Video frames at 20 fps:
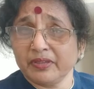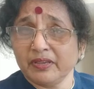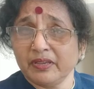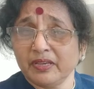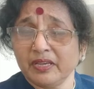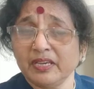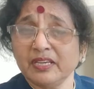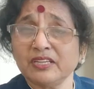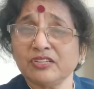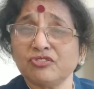
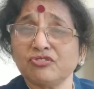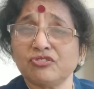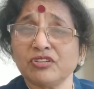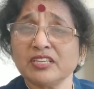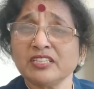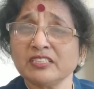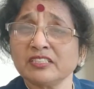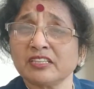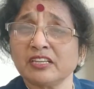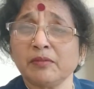He is
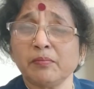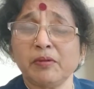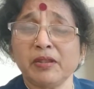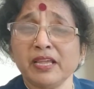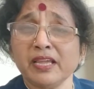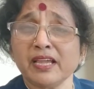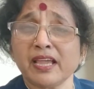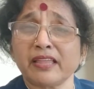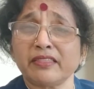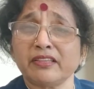just
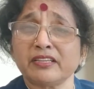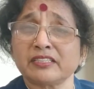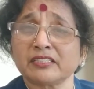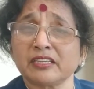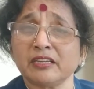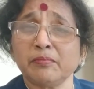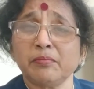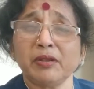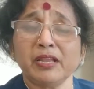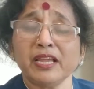scribbling, and the
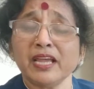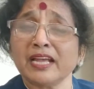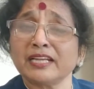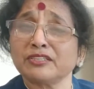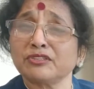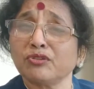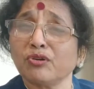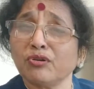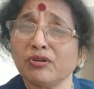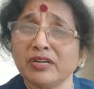scribbling
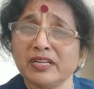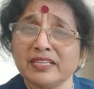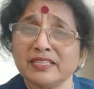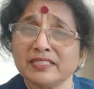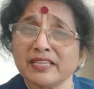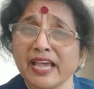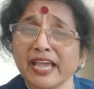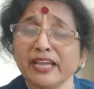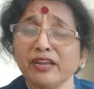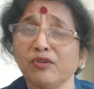has no
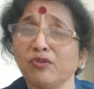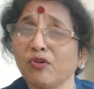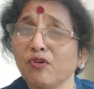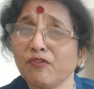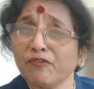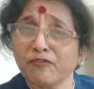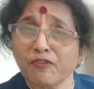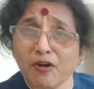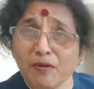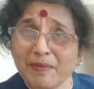design, no
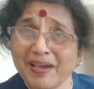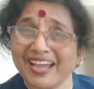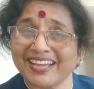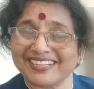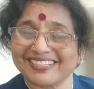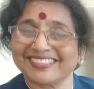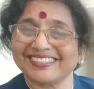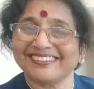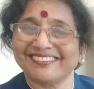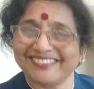
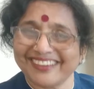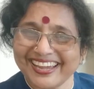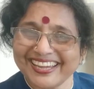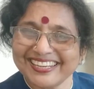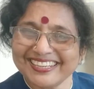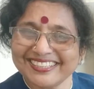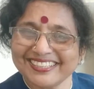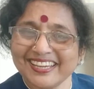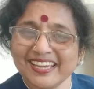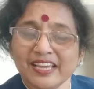format,
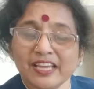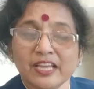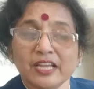right?